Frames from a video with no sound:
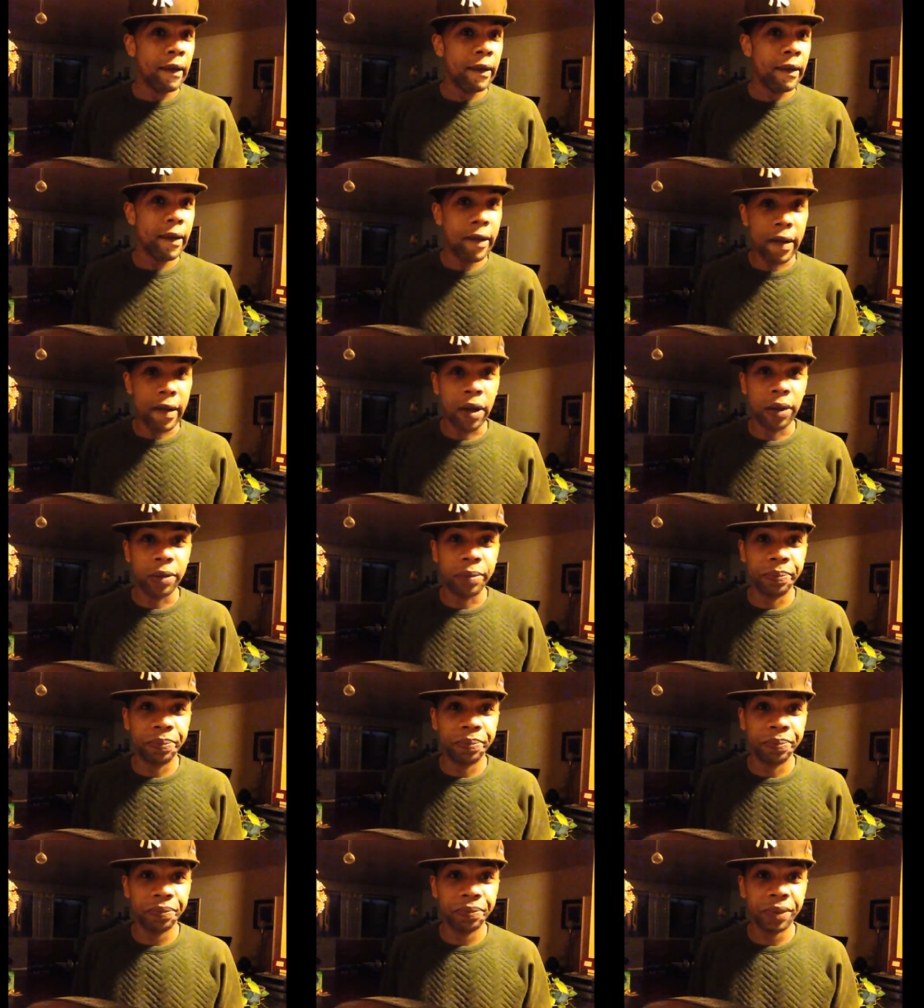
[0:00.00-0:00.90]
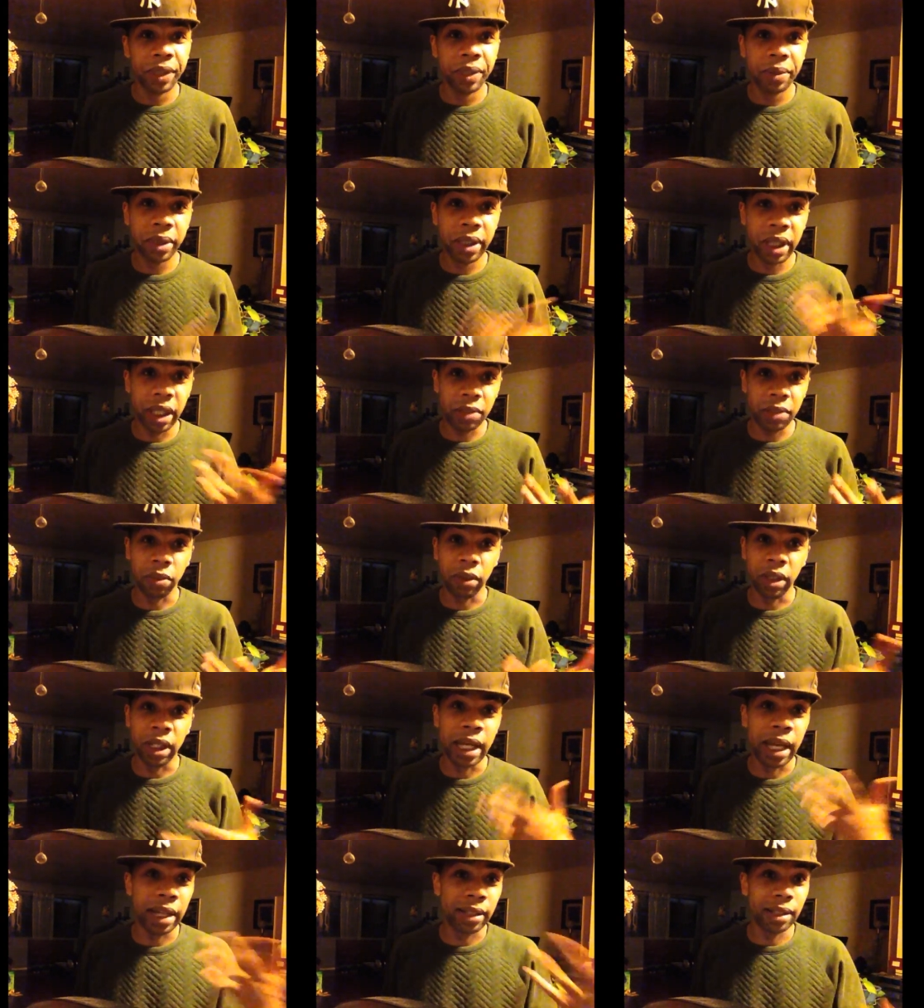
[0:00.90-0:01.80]
you know, he was
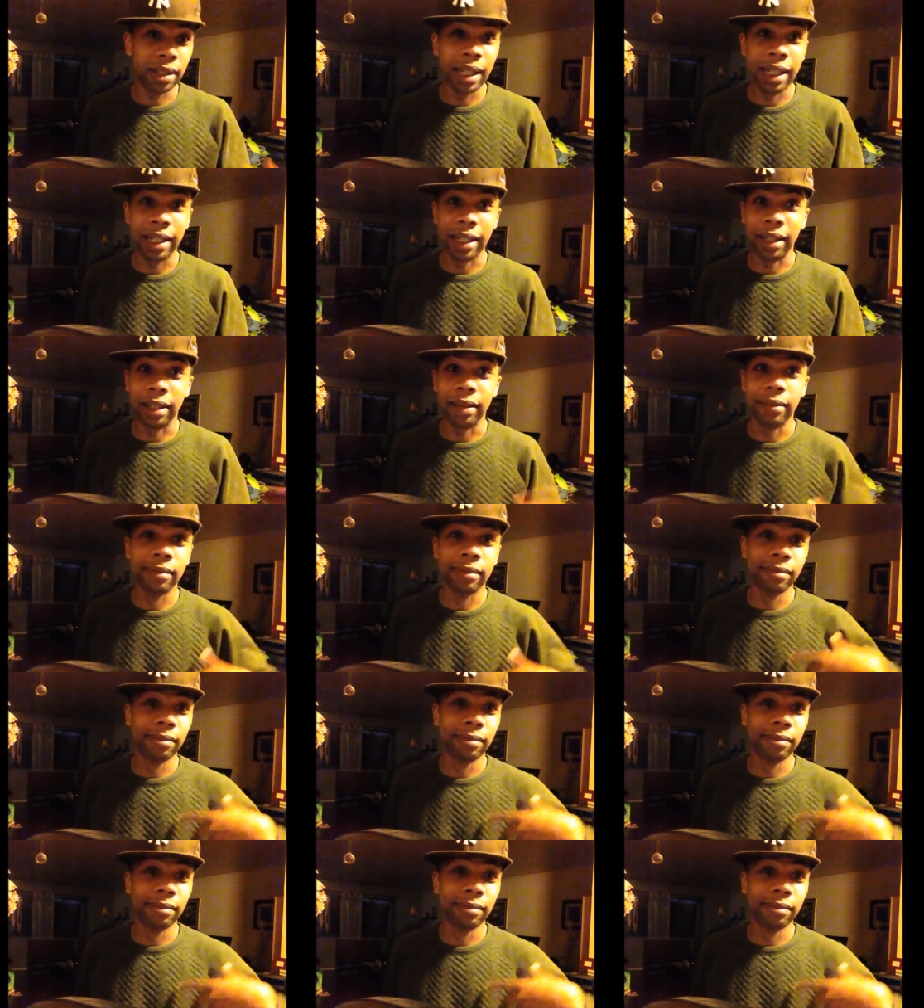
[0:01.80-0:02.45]
desperate. He had to take it,